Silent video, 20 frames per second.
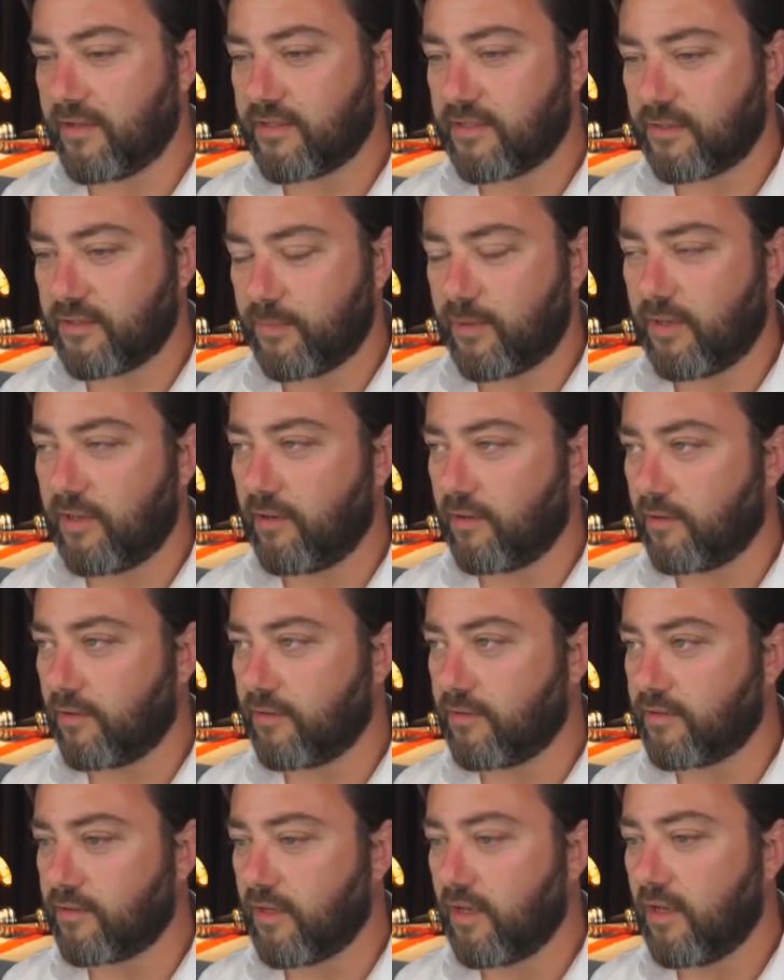And it's
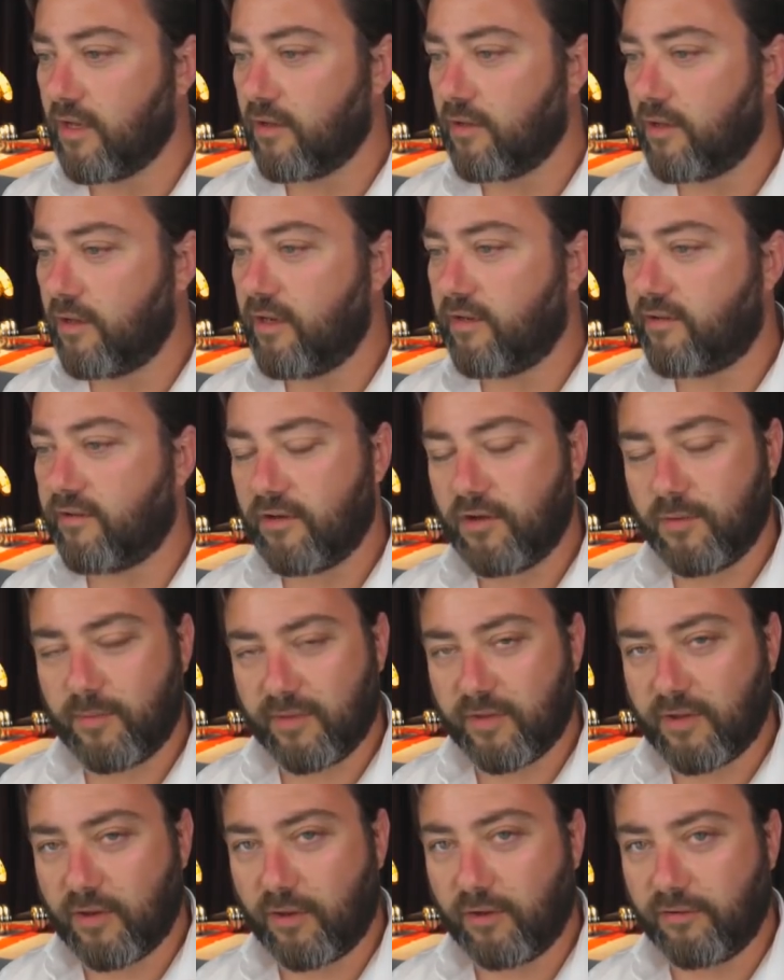because you need to know about the
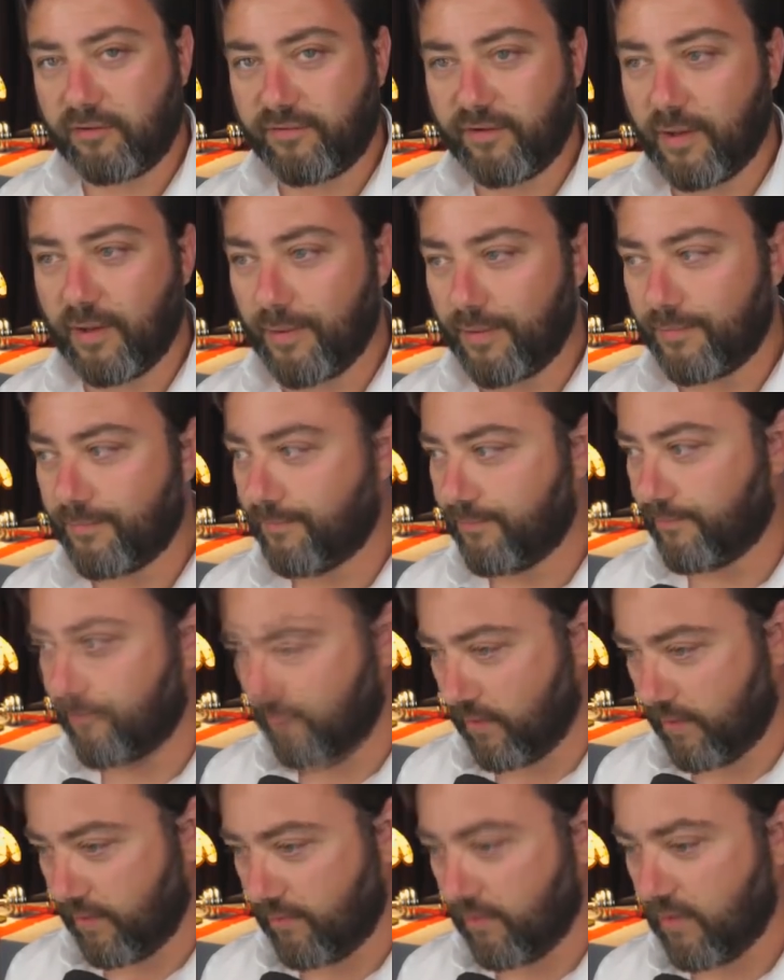cauliflower,
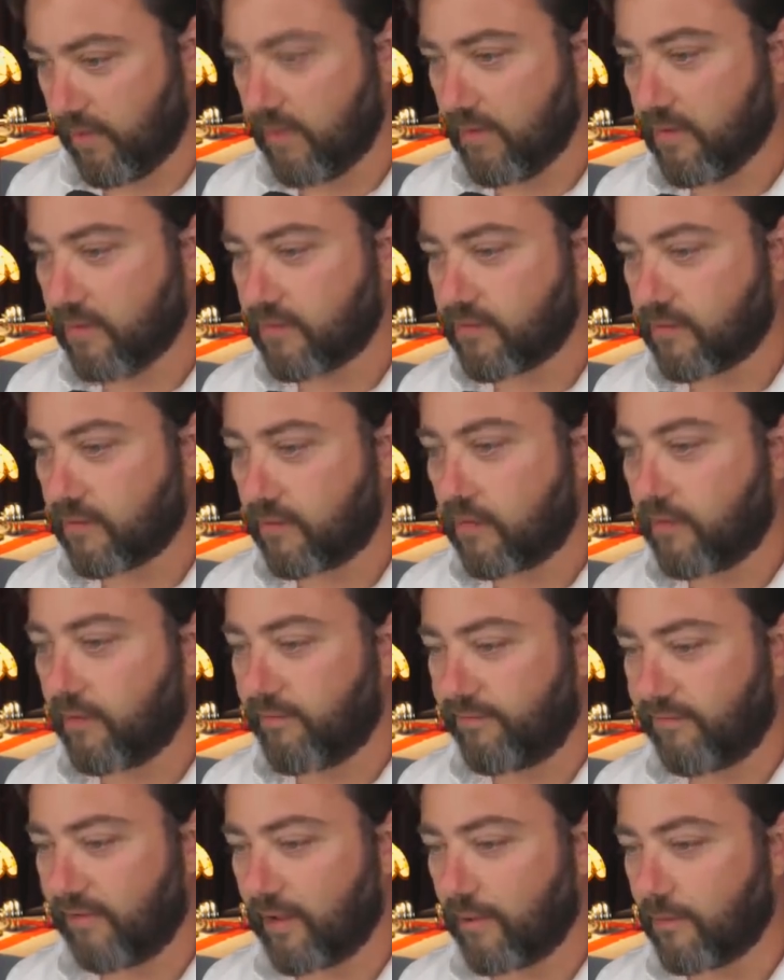right? So
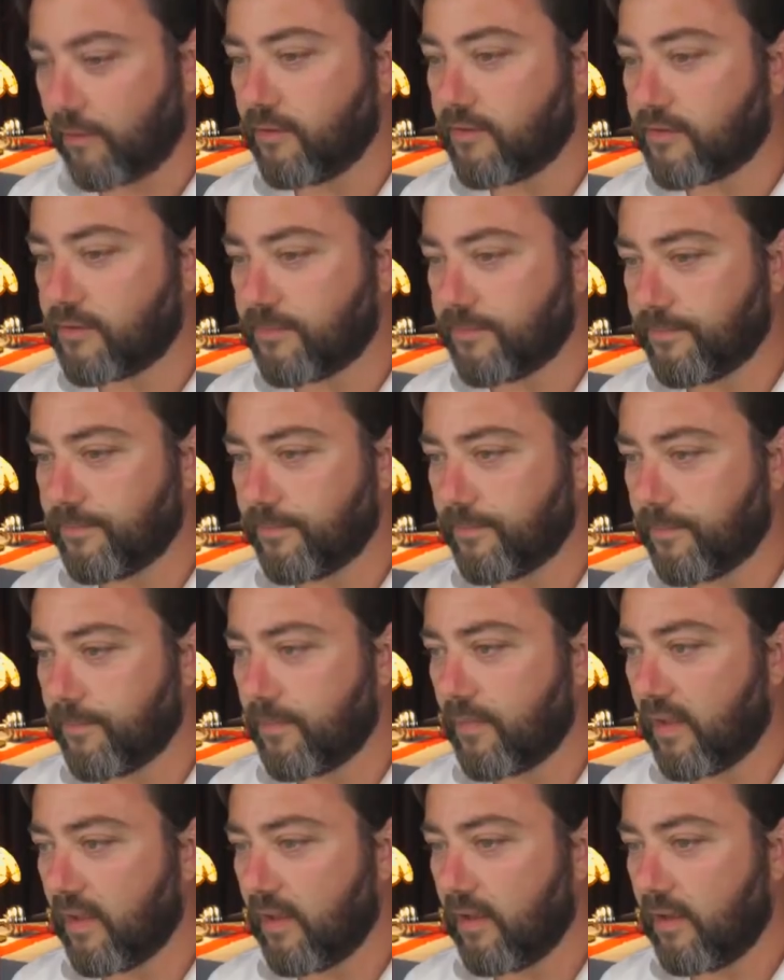cauliflowers,
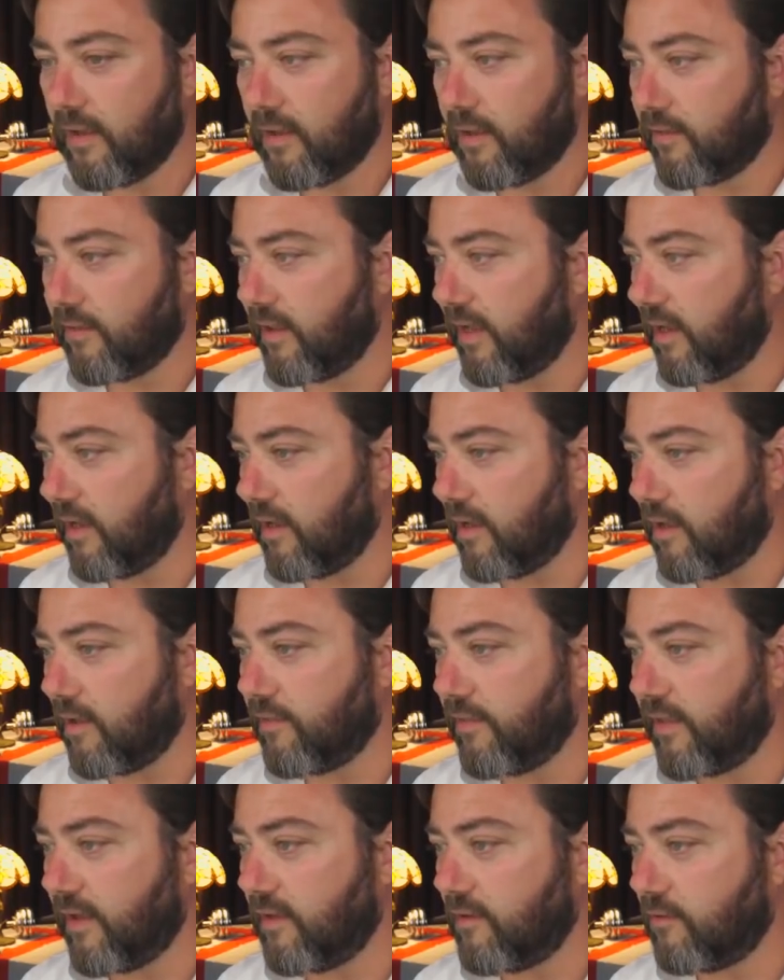
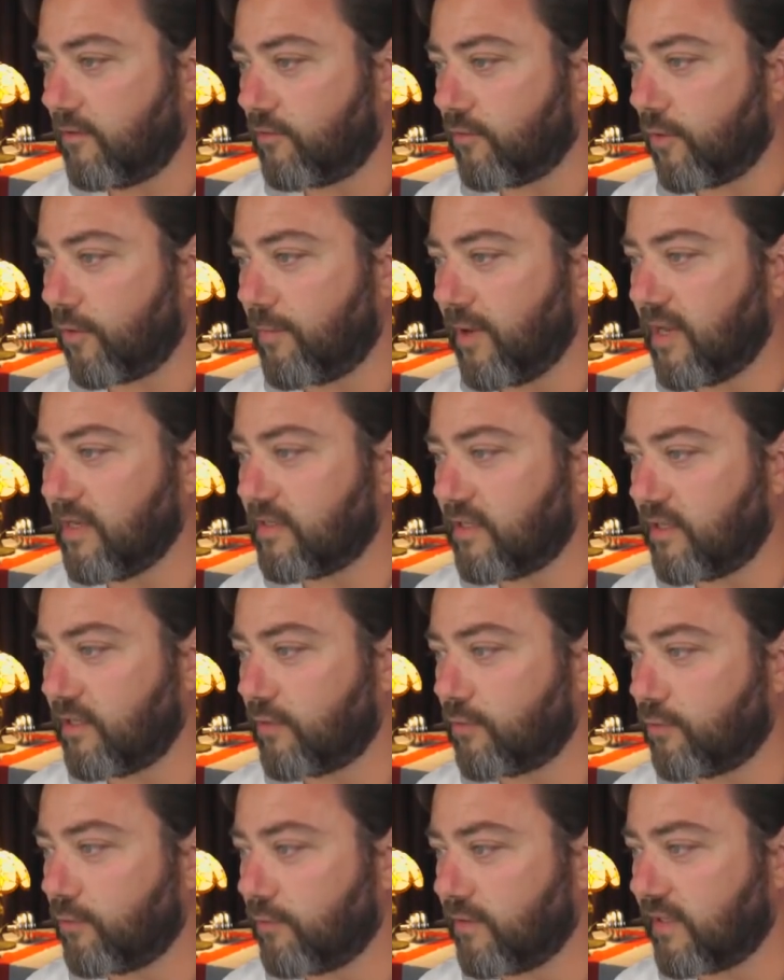they grow best in
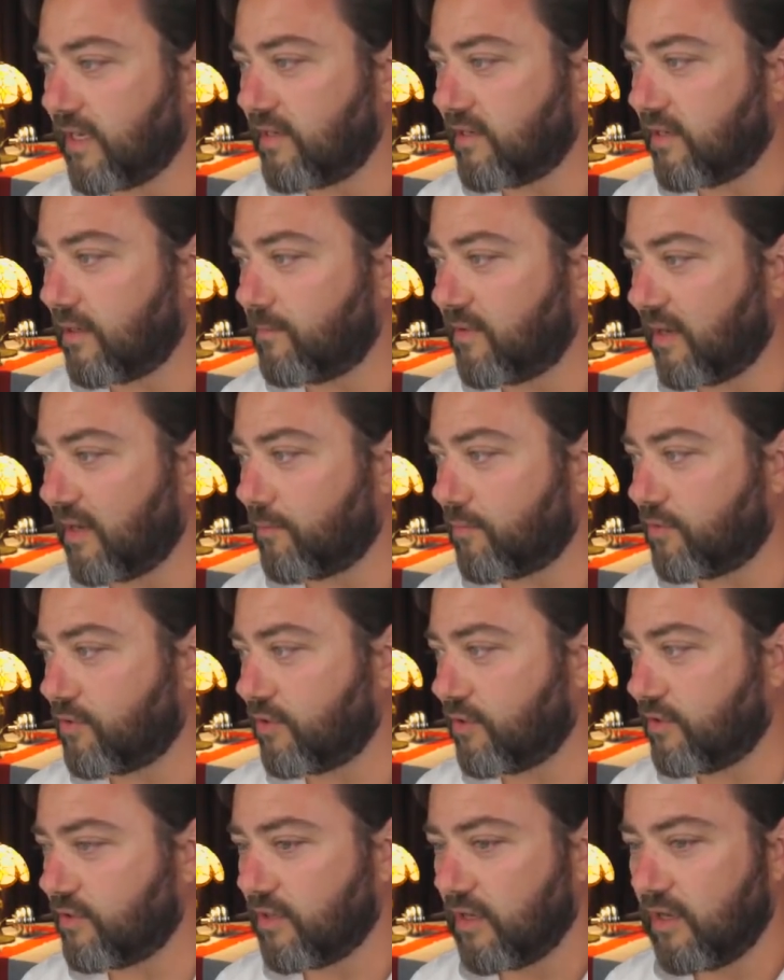cool daytime
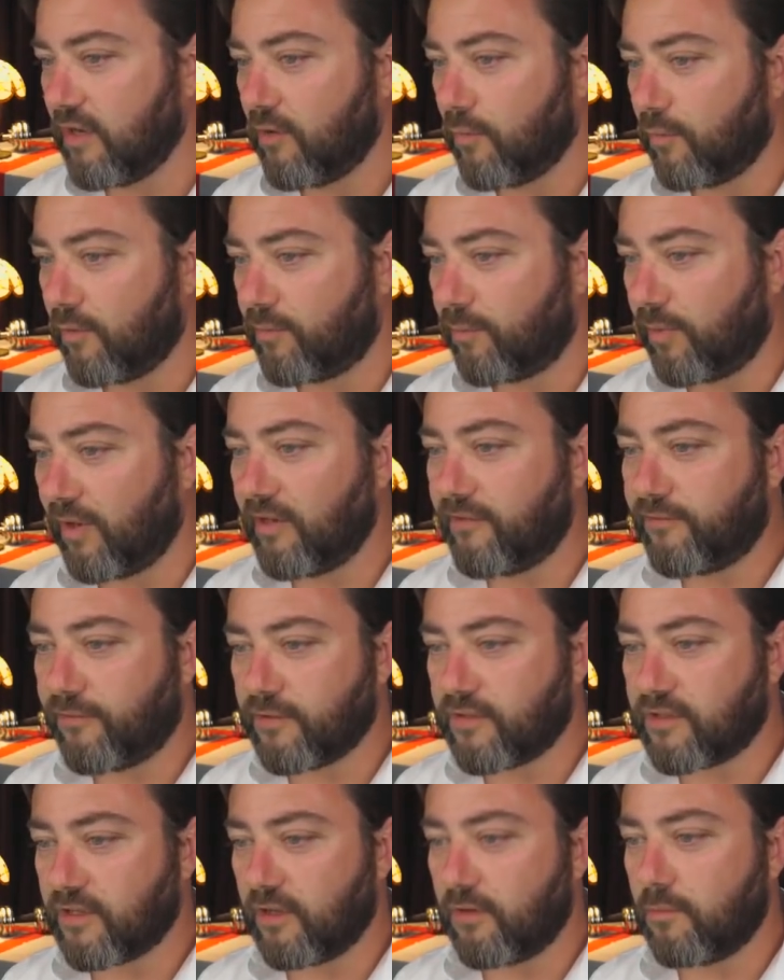temperatures with plentiful
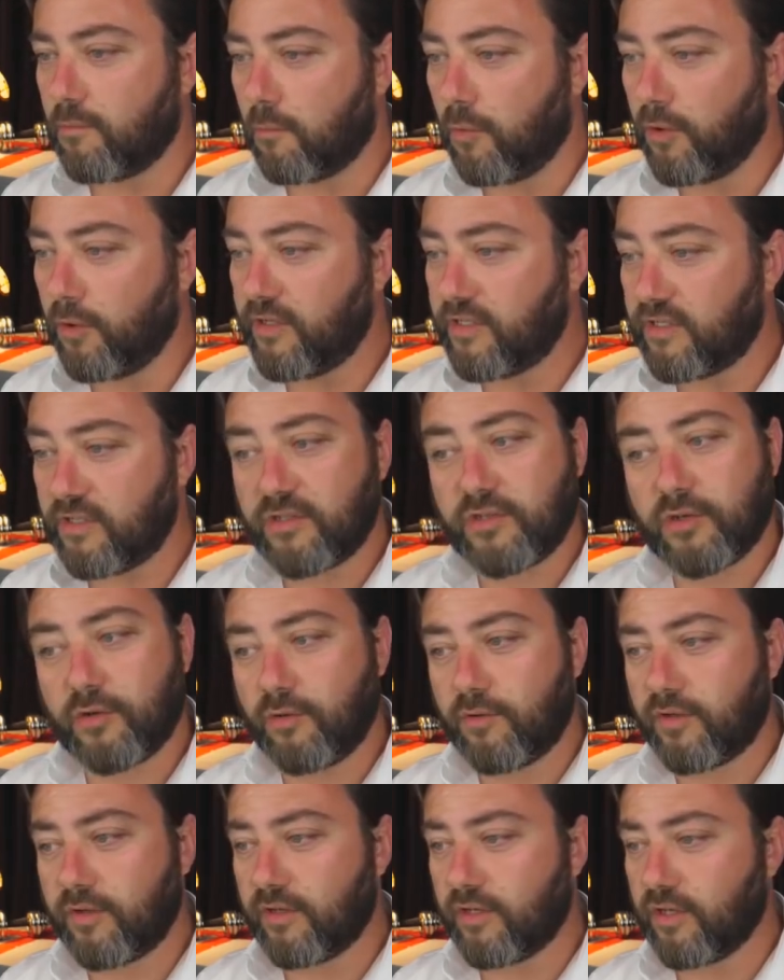sun, moist soil
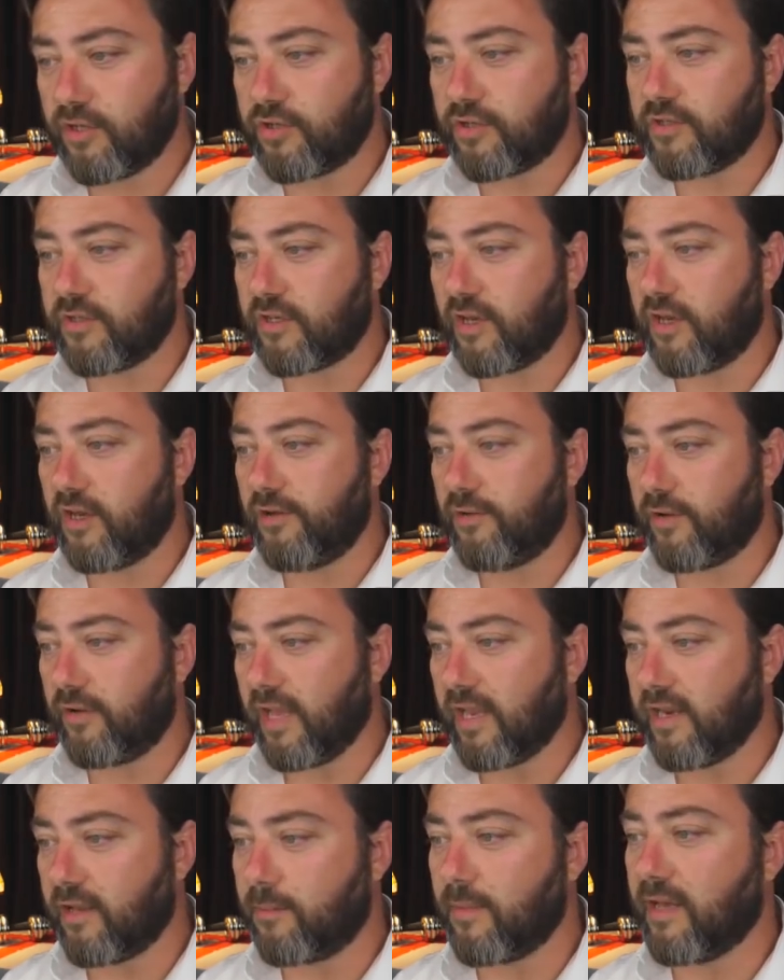conditions, high in
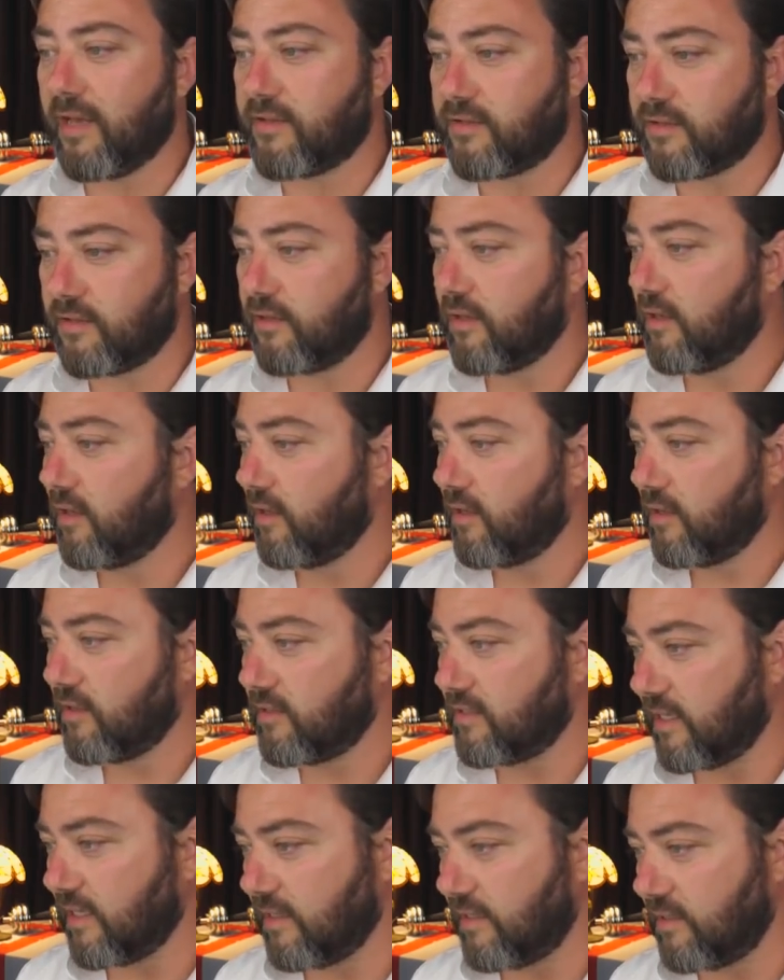organic matter, and
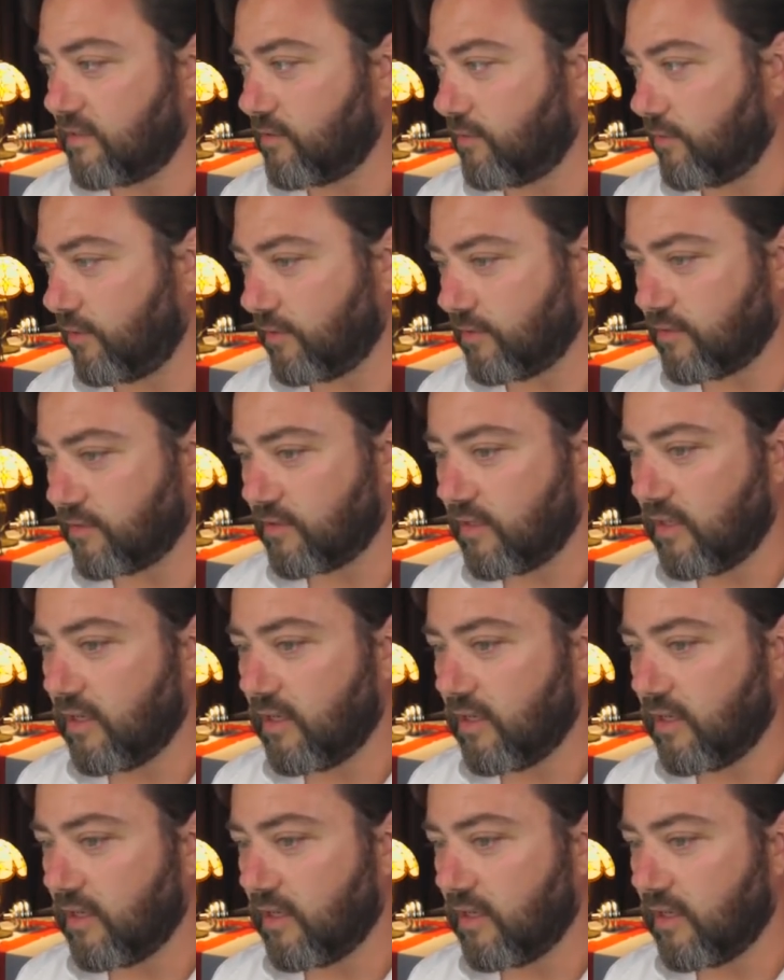sandy soils.